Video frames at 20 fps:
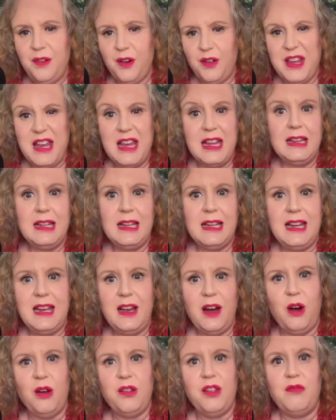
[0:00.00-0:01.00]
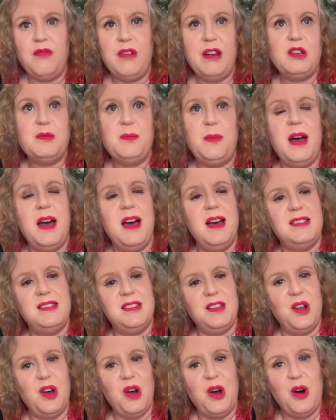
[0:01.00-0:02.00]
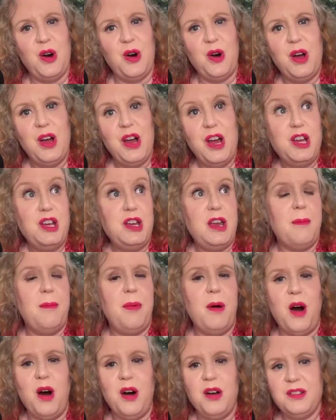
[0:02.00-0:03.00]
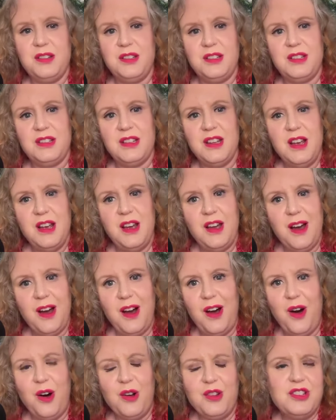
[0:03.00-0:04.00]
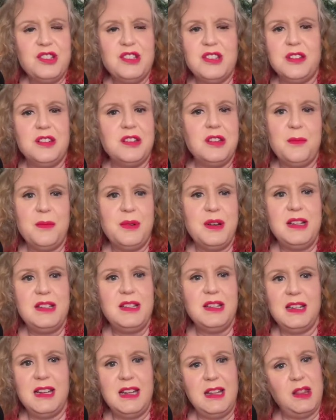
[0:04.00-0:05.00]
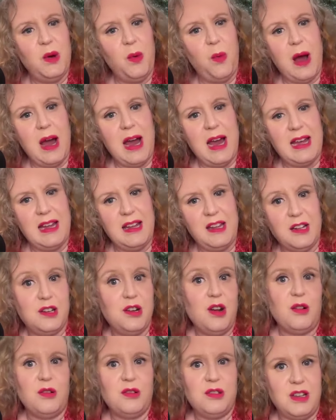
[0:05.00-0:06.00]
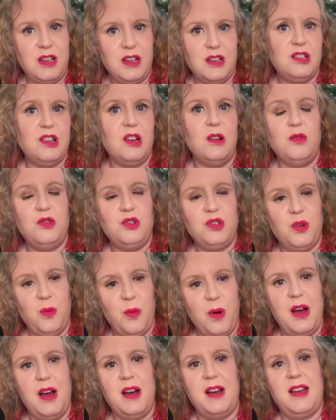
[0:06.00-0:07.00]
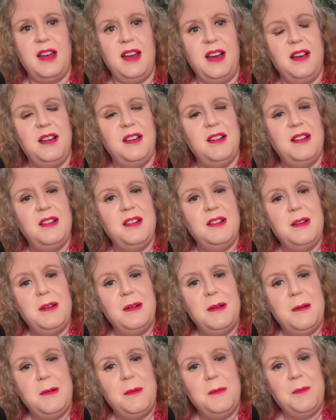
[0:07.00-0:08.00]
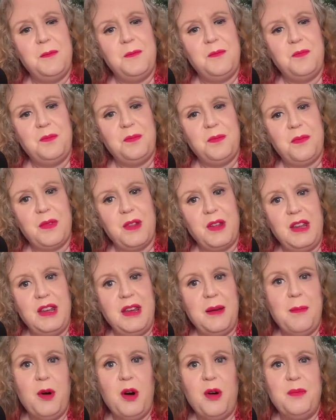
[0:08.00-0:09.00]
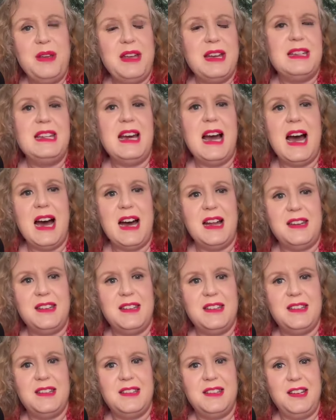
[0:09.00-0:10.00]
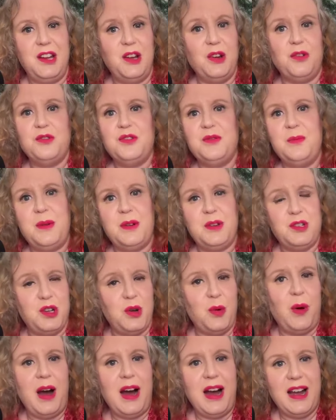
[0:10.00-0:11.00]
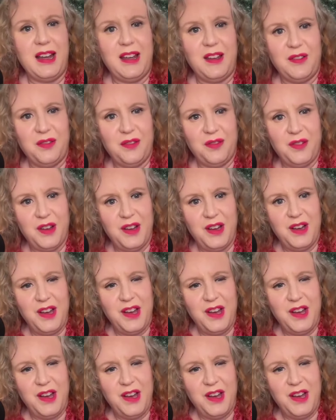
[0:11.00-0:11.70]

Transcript: for the elite or the rich person or your boss. So somebody to lead the way, your doctor, your social worker, your mum, your dad, your husband, your wife.